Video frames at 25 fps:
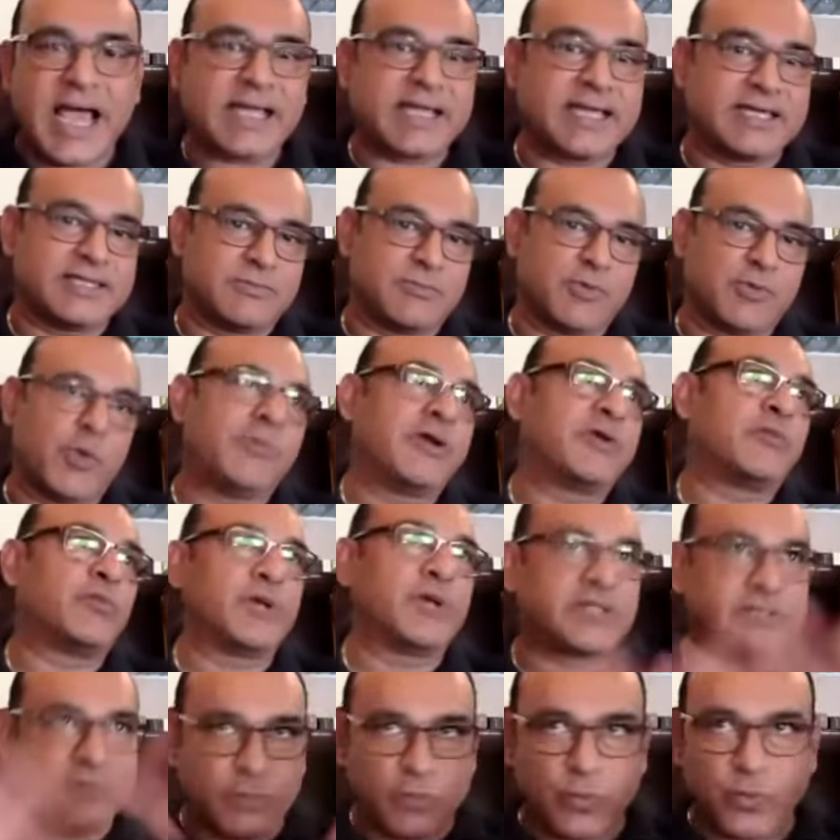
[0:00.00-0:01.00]
at the moment,
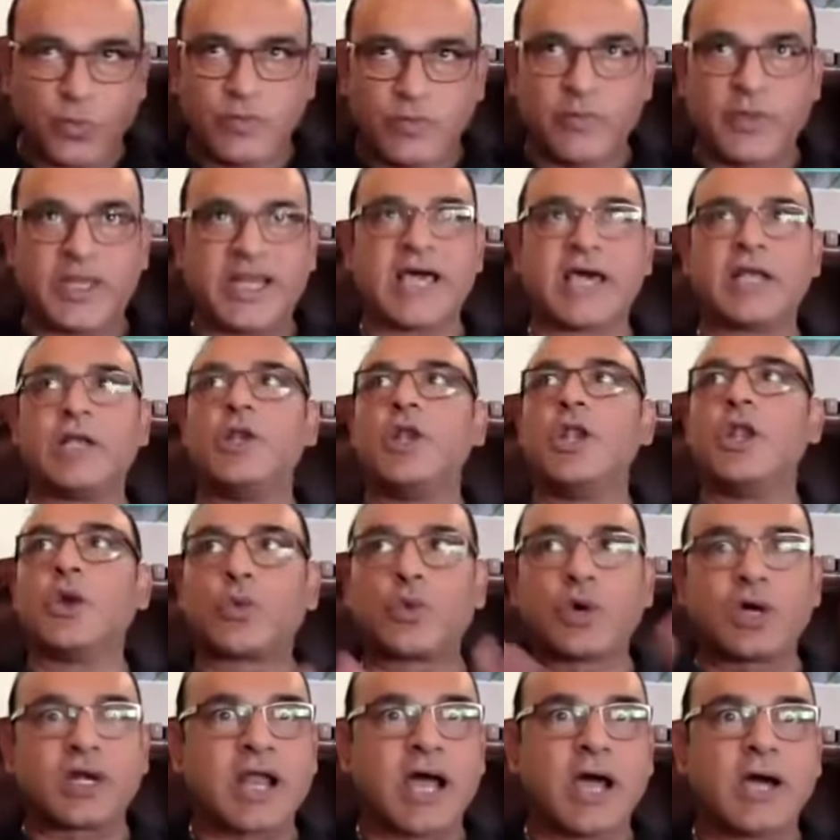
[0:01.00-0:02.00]
when I
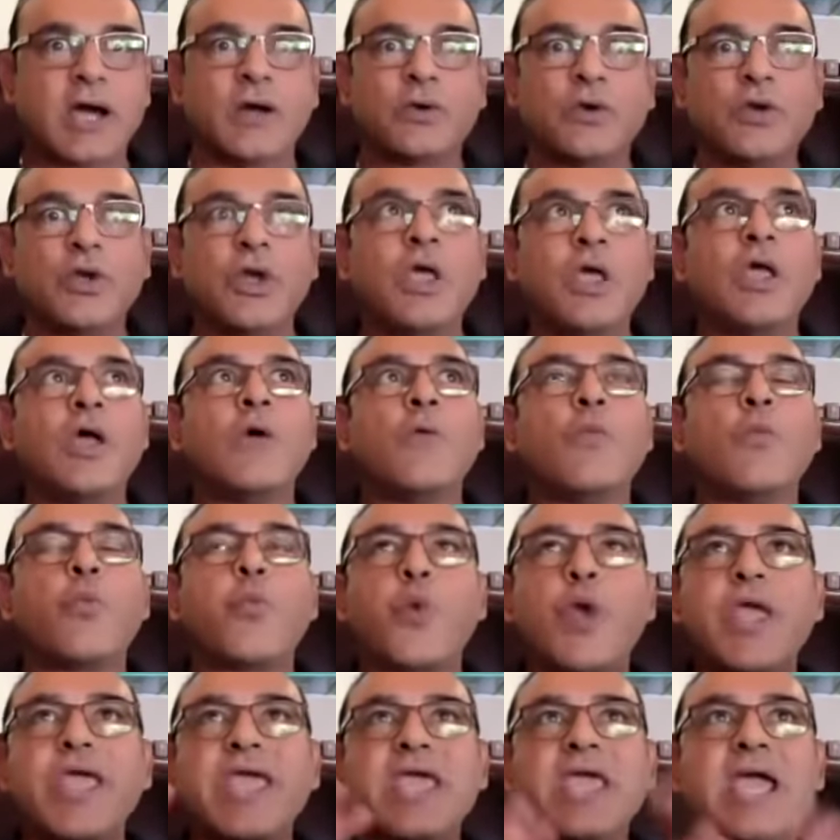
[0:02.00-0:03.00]
look around,
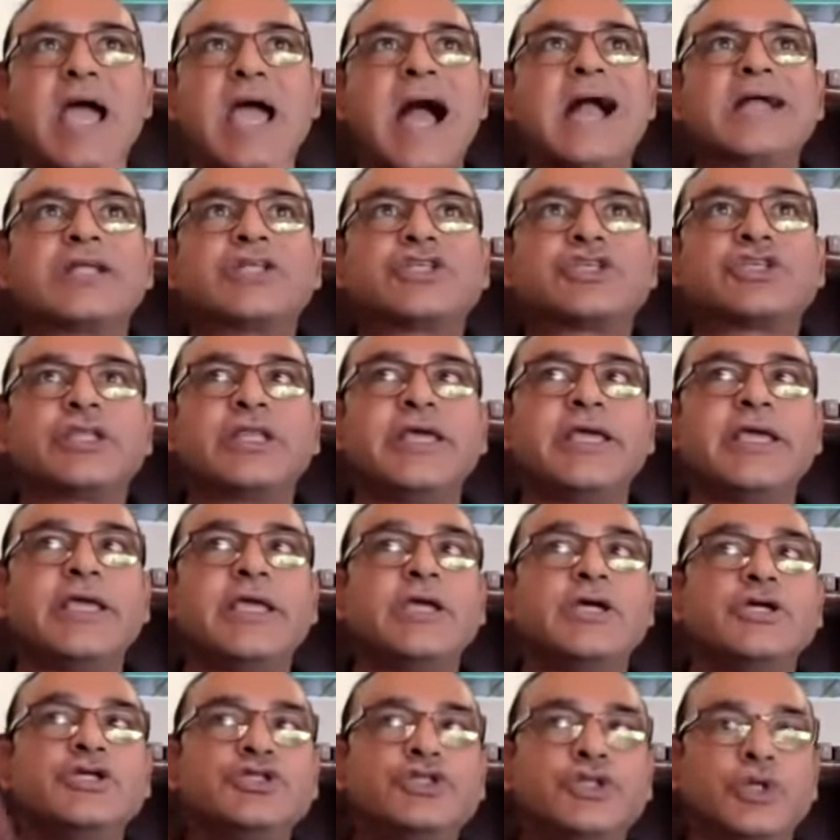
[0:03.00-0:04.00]
we
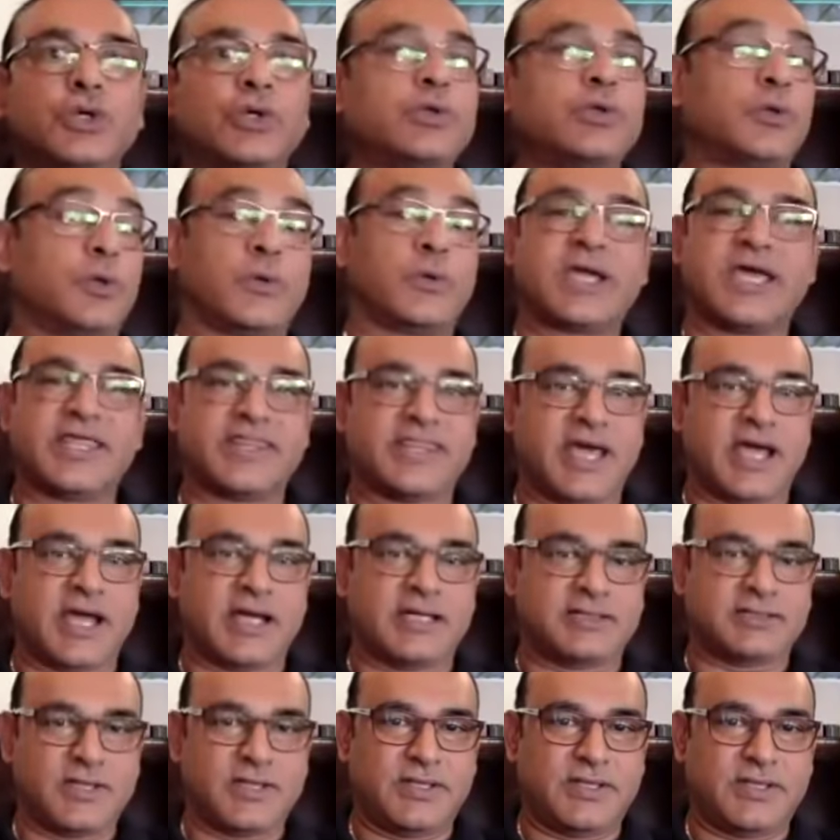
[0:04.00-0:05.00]
actually don't look at that.
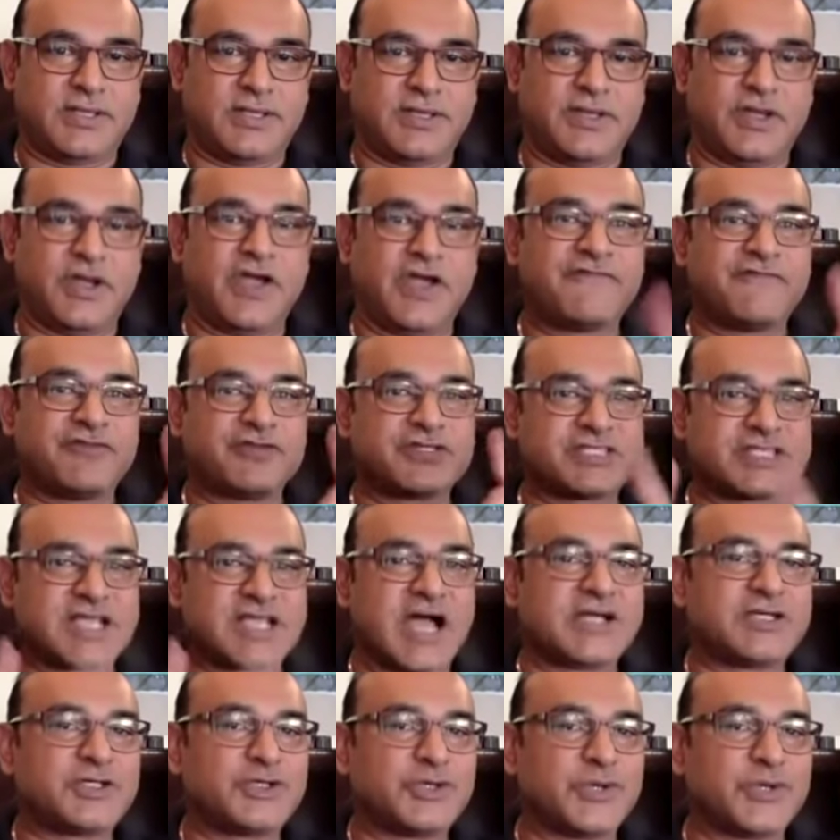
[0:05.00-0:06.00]
You know, if you
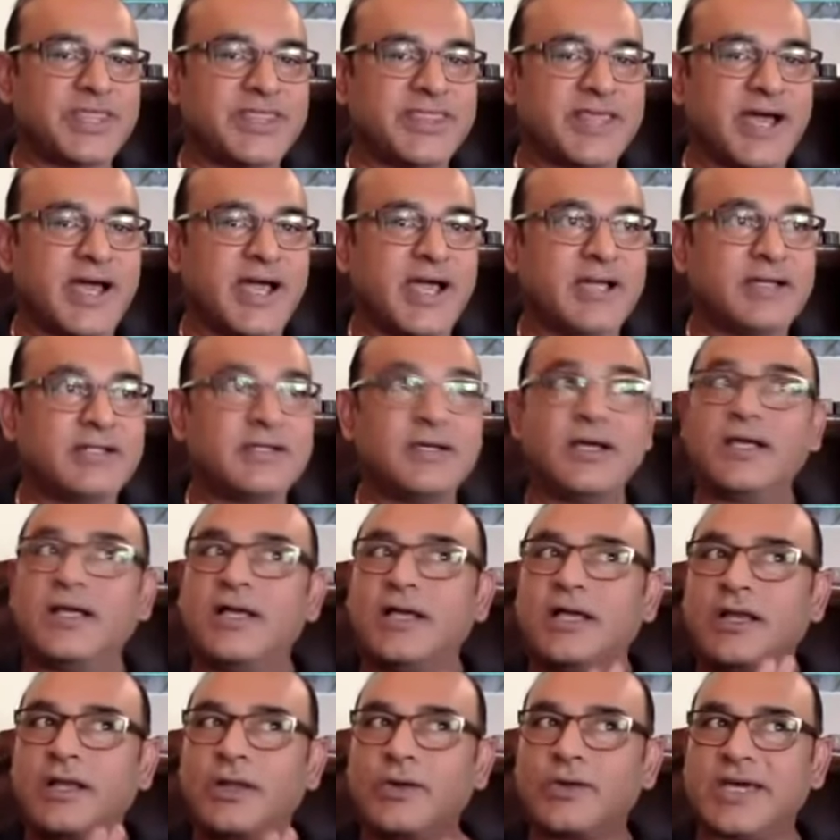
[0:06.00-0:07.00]
start doing that,
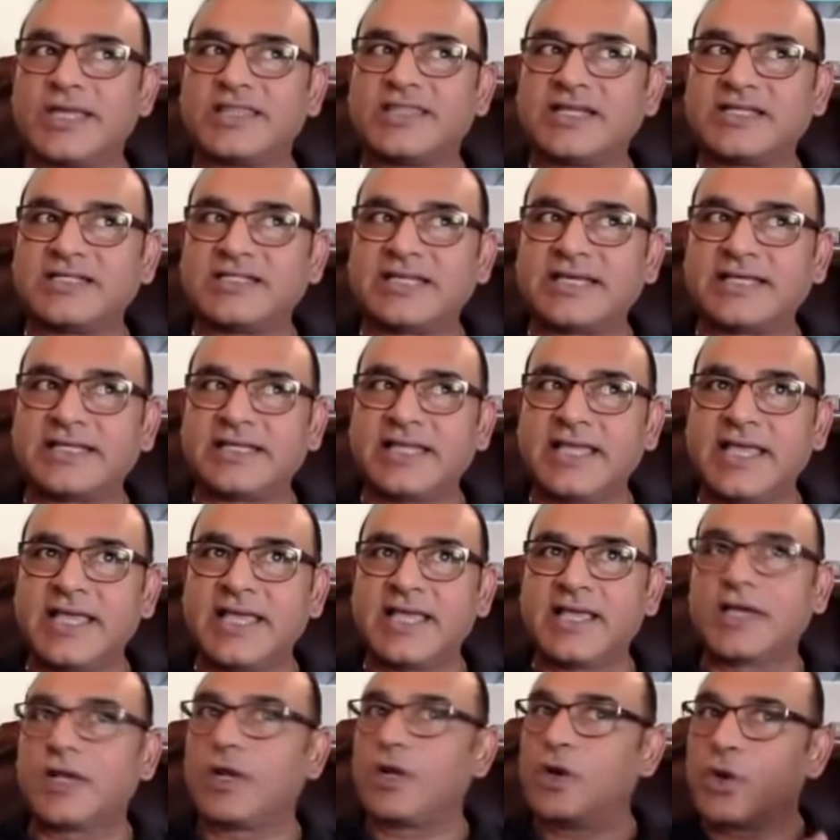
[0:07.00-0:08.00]
look at the
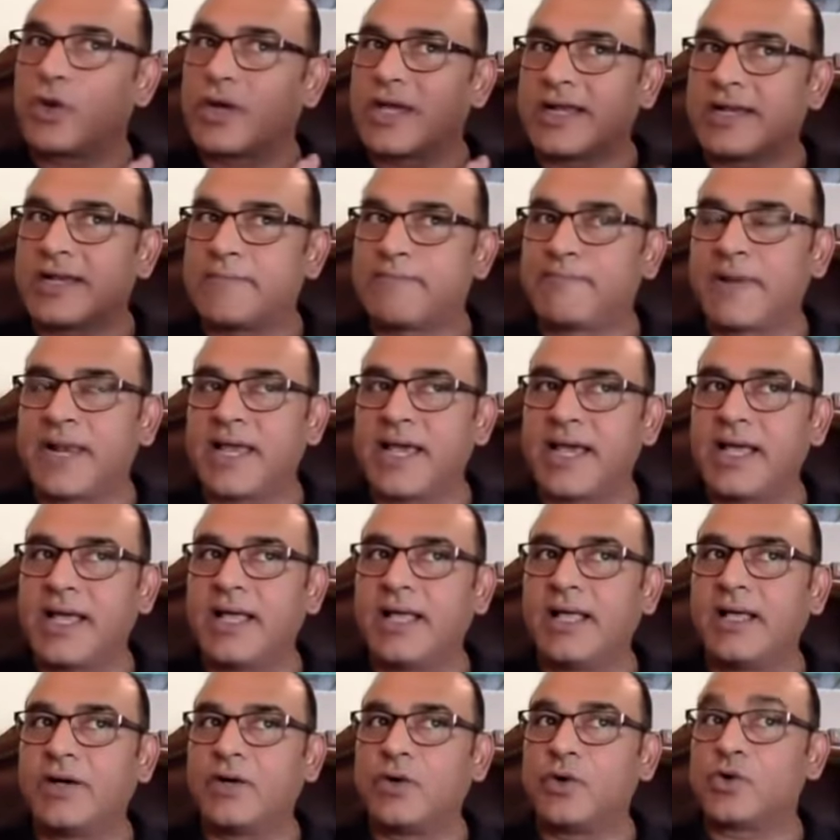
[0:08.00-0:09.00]
technique, look at a
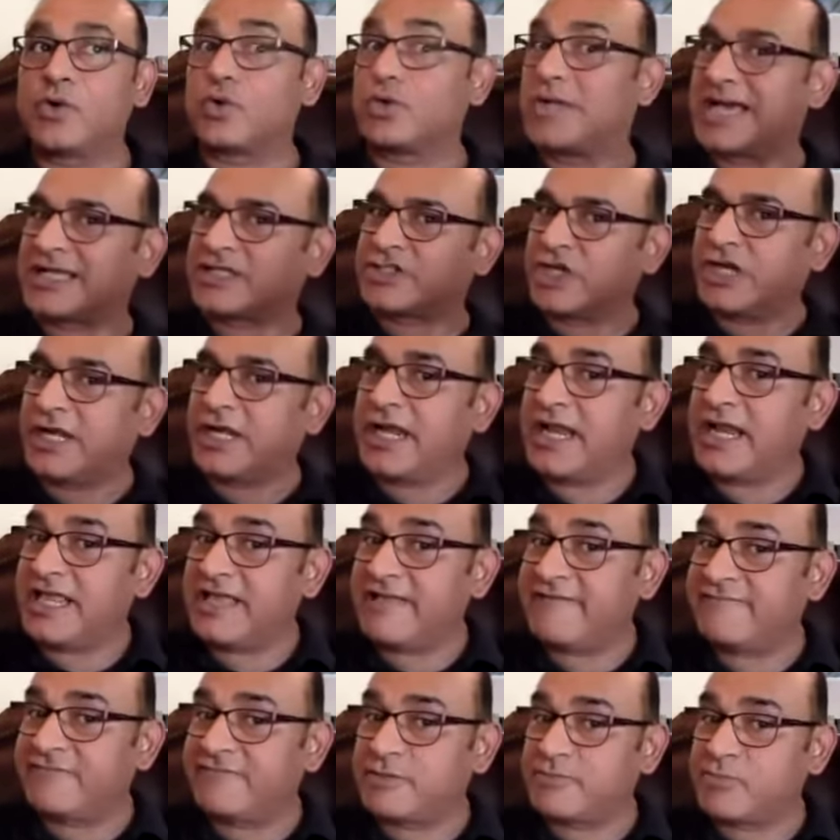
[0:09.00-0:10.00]
player who could actually
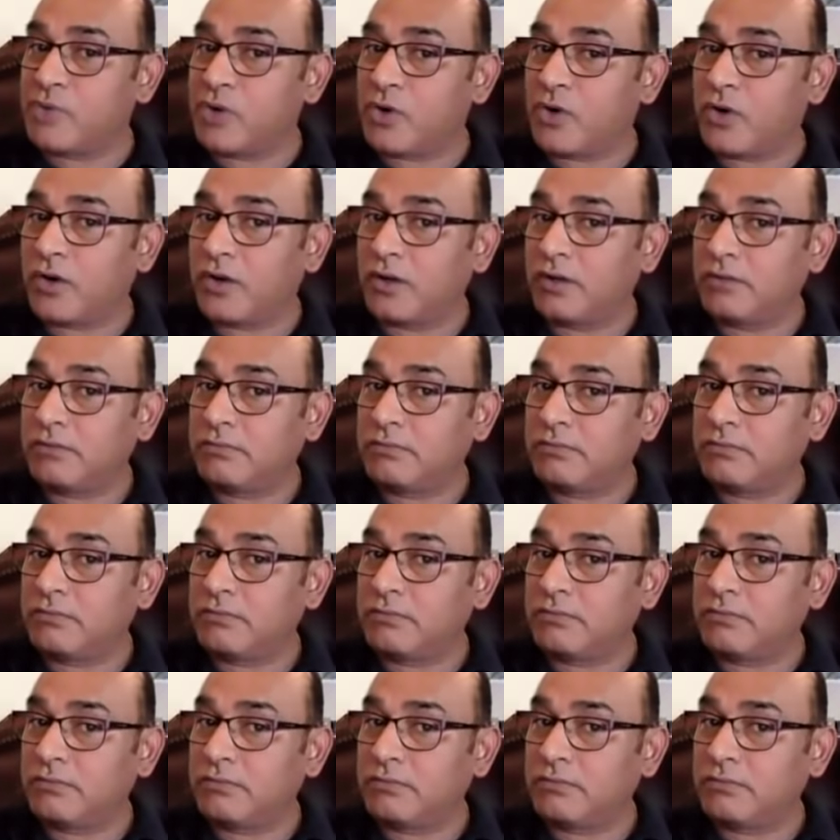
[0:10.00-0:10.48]
leave the ball,